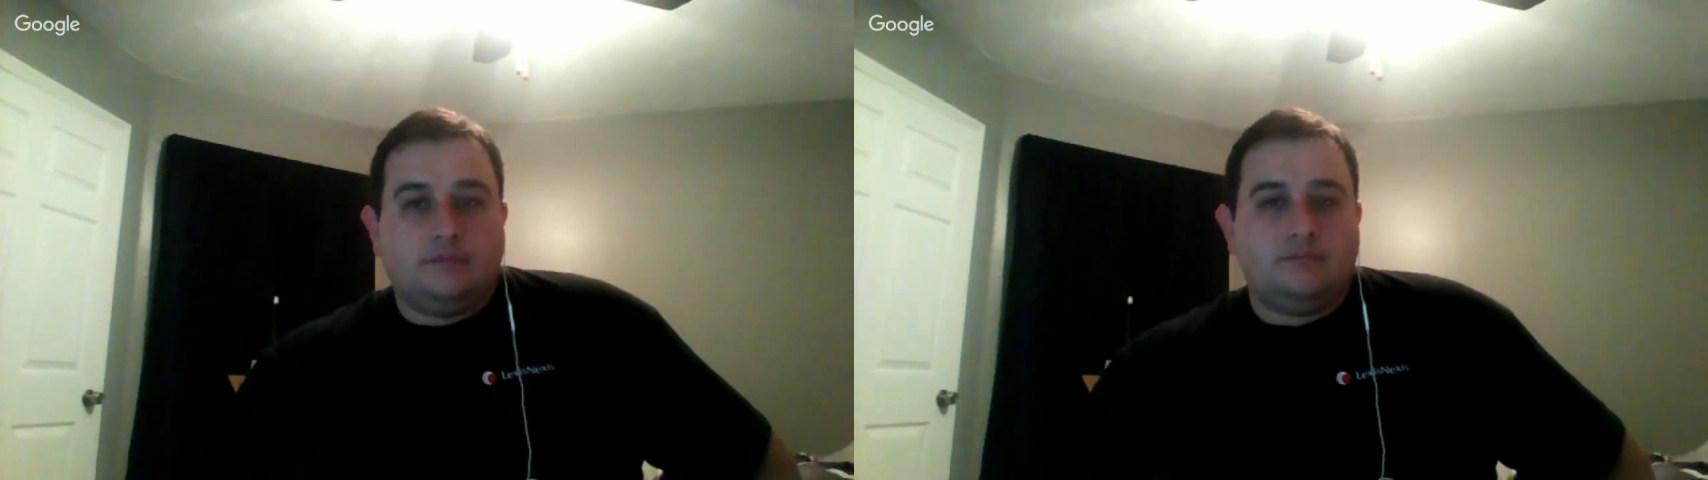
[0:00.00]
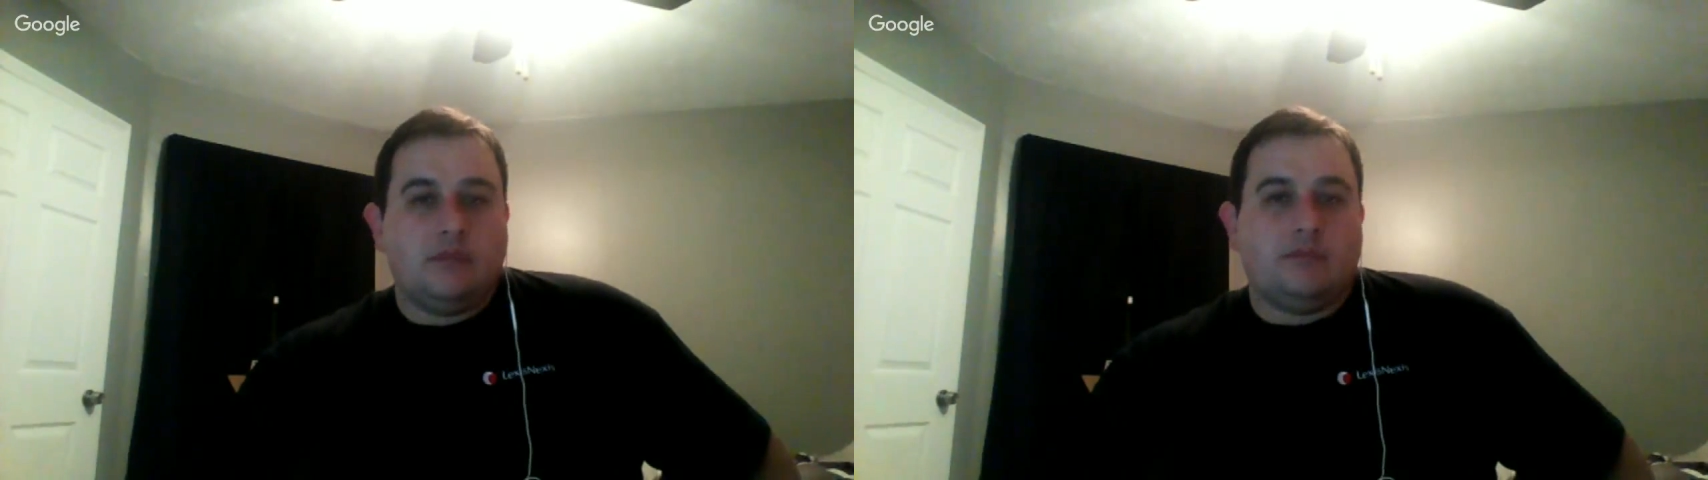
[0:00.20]

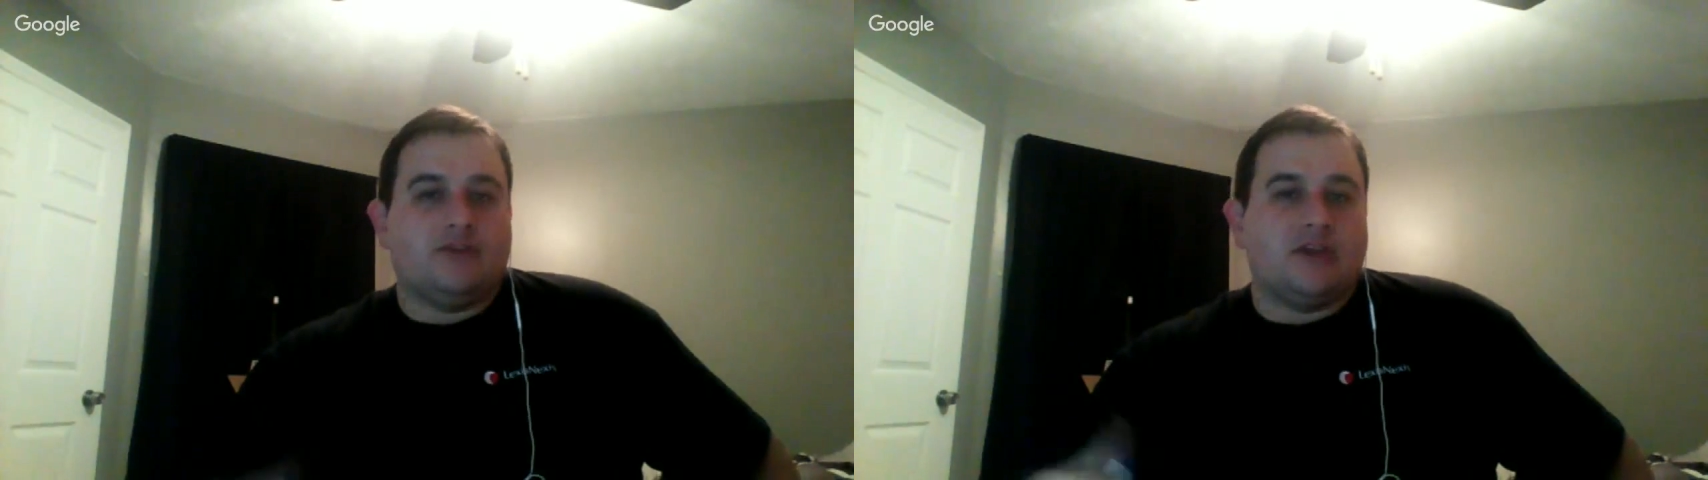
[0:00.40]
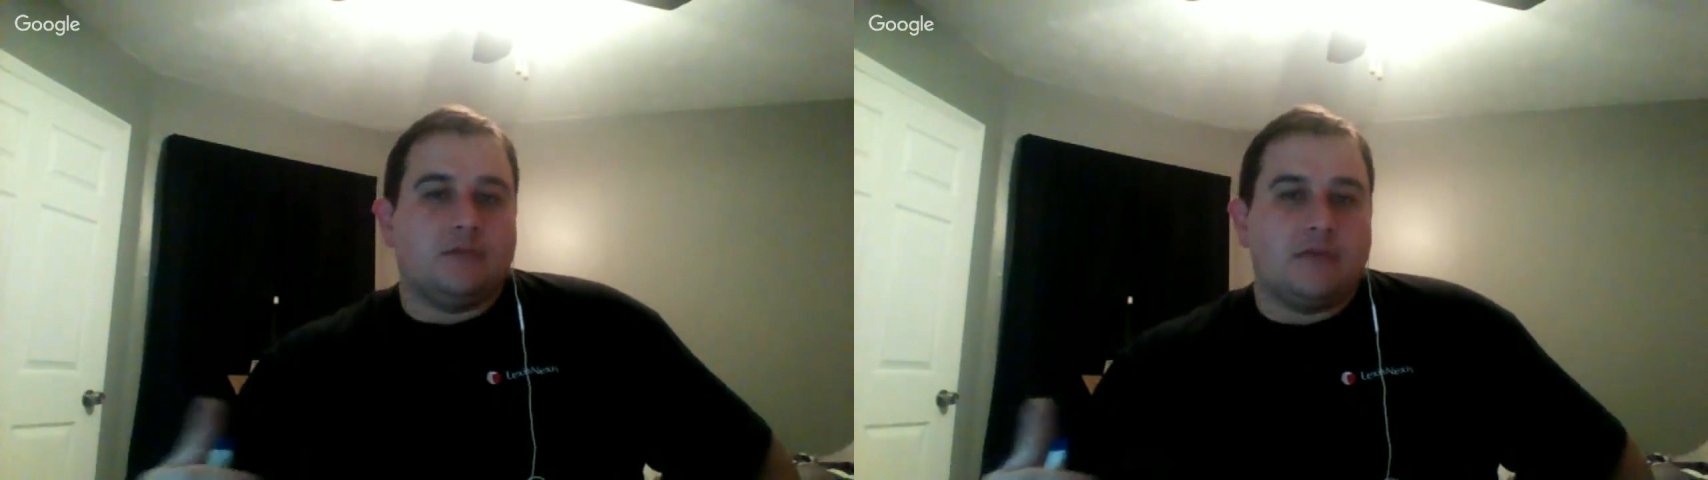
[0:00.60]
People
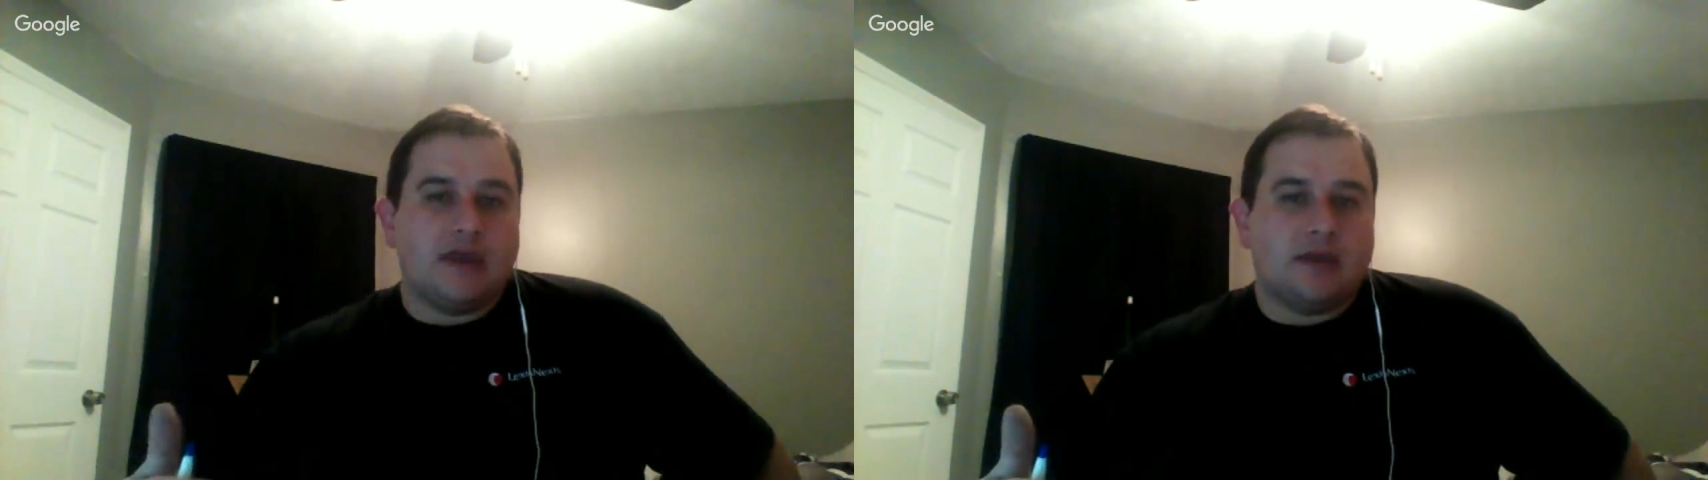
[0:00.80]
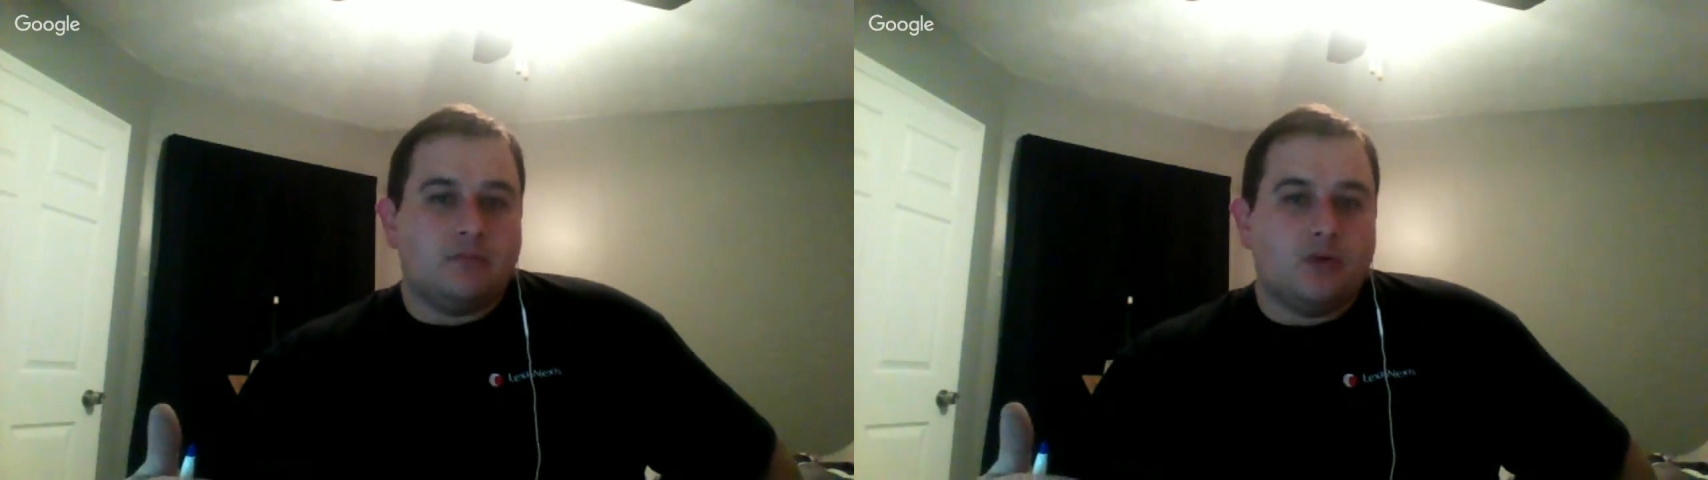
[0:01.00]
say you
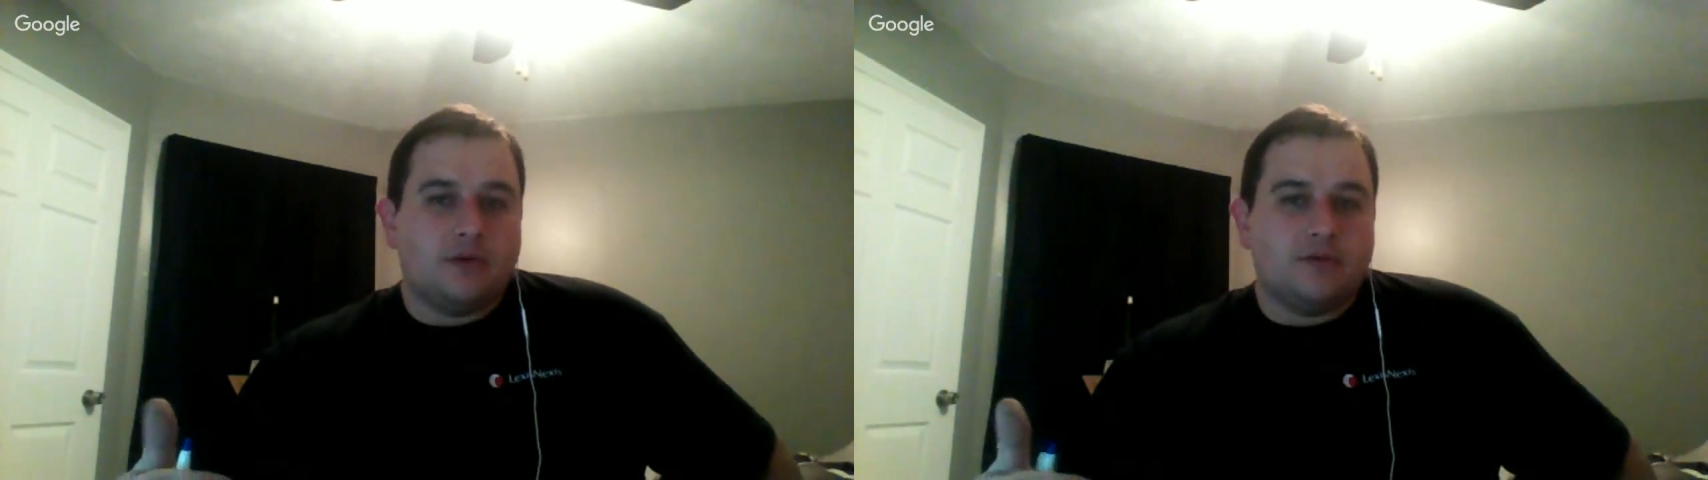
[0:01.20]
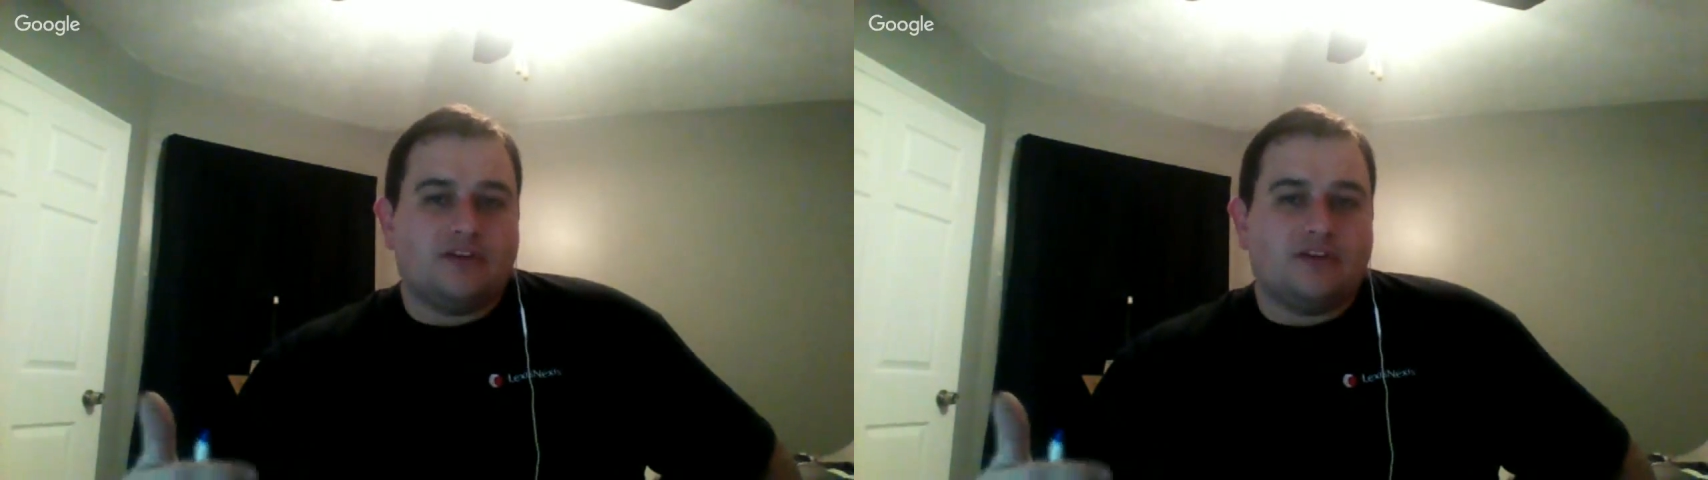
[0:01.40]
make more.